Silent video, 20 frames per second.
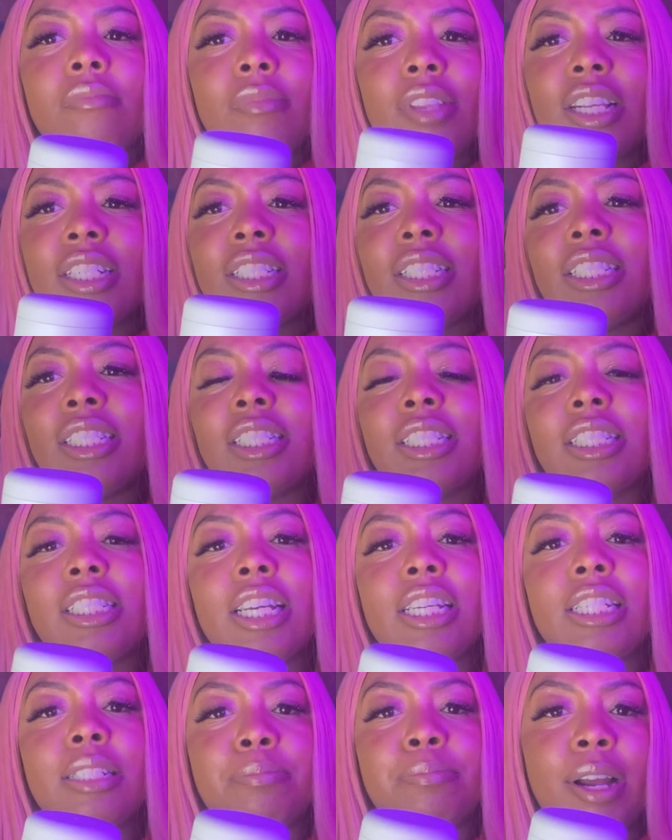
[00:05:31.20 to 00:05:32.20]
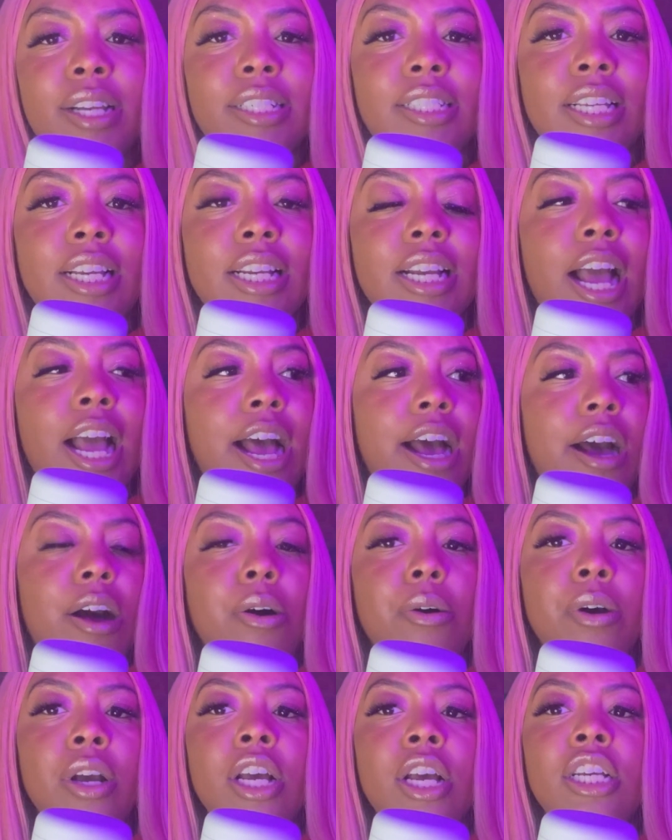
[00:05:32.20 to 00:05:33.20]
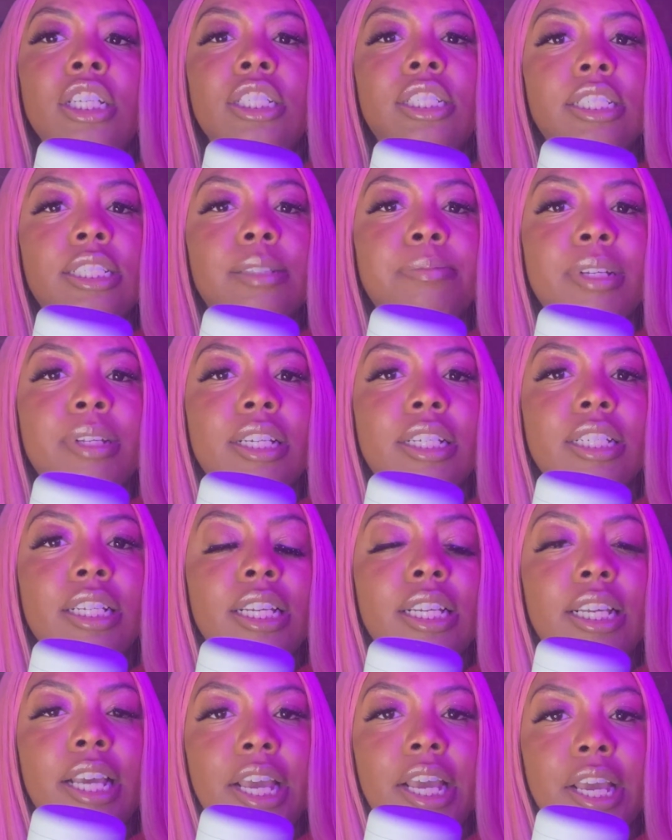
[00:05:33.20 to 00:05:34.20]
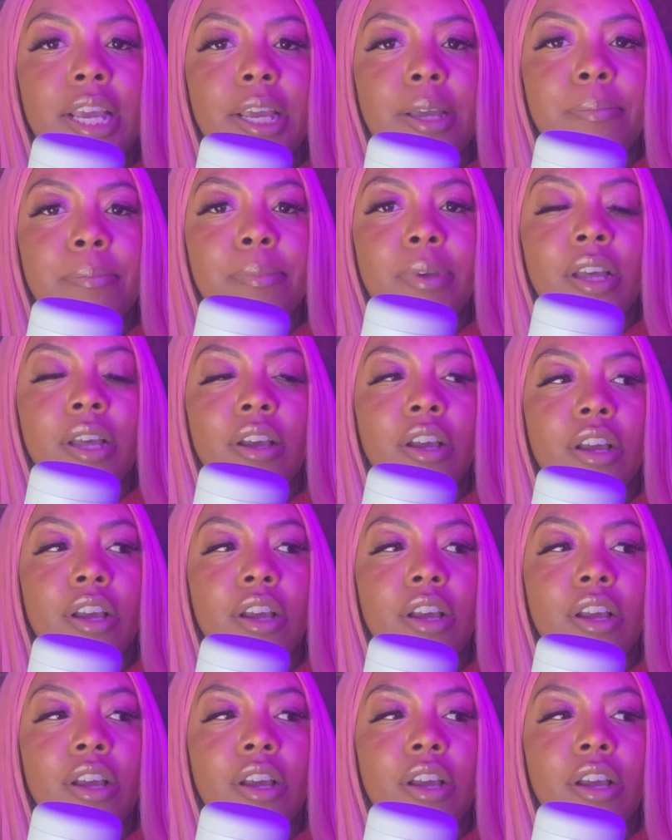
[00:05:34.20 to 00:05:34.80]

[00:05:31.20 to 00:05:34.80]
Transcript: she's just expressing how she's been in the game.